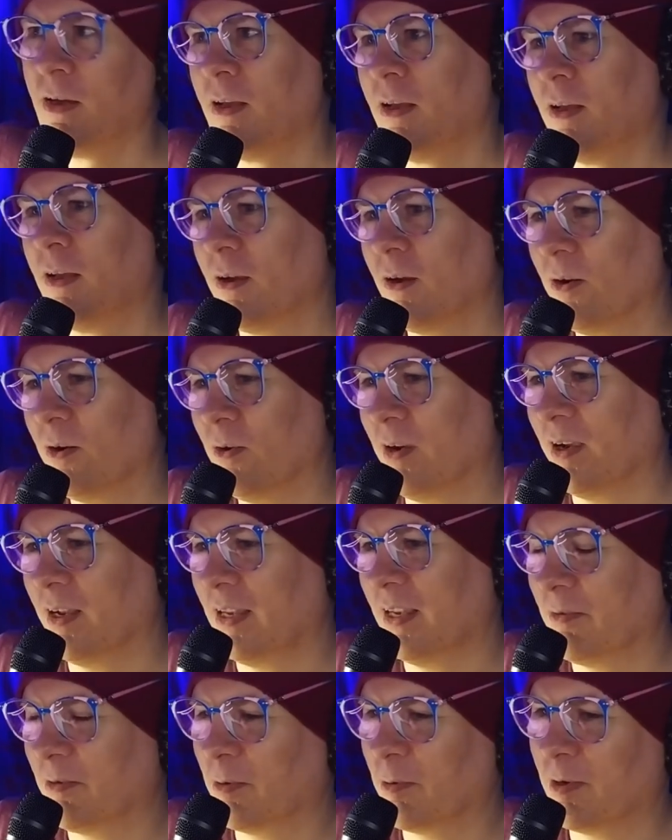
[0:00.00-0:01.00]
Alrighty,
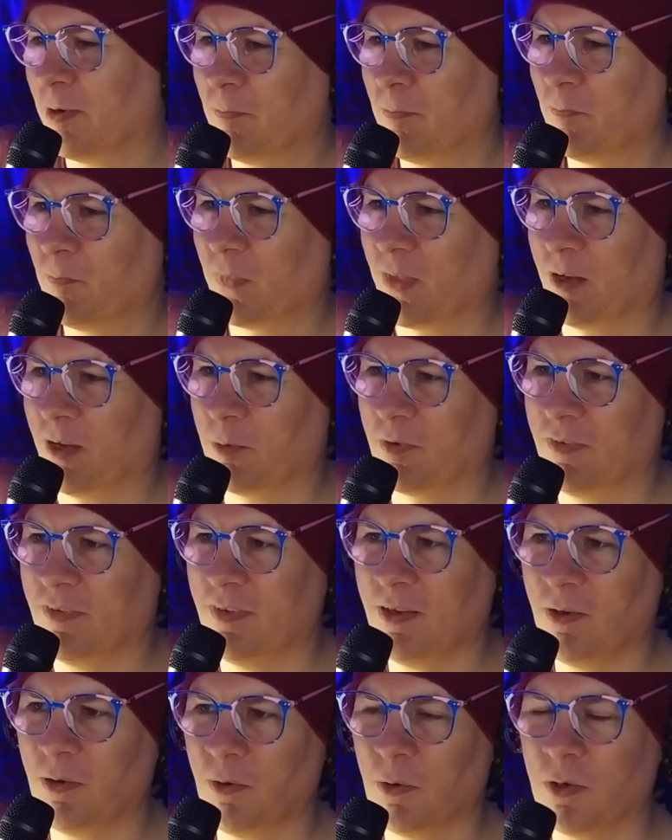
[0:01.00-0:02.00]
everyone. I will see
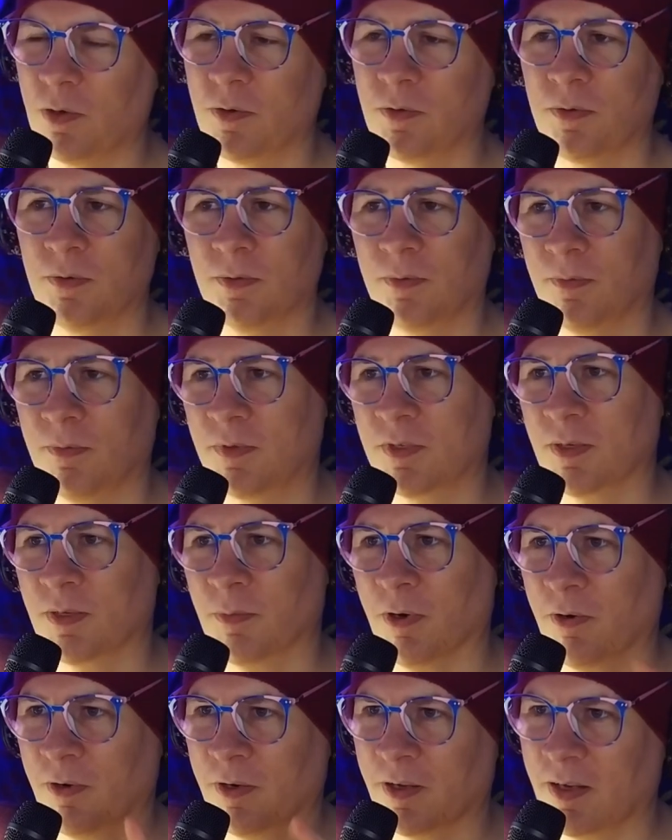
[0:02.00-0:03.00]
you tomorrow
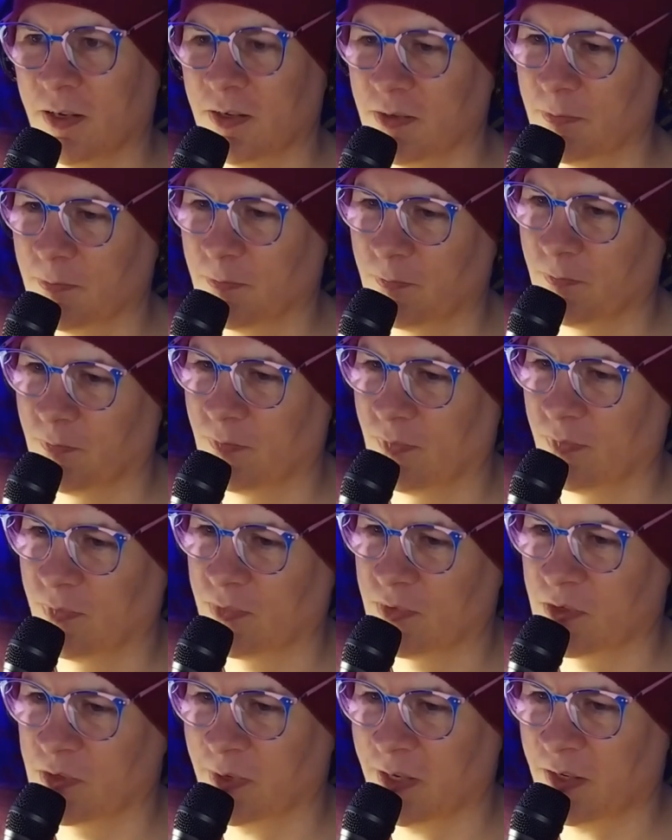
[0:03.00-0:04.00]
night,
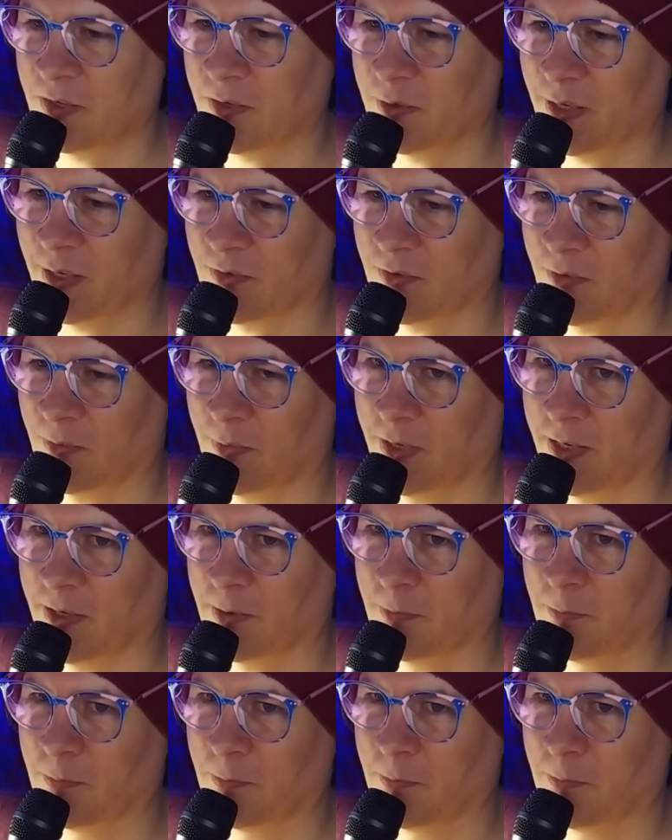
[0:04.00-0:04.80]
22 hours from now.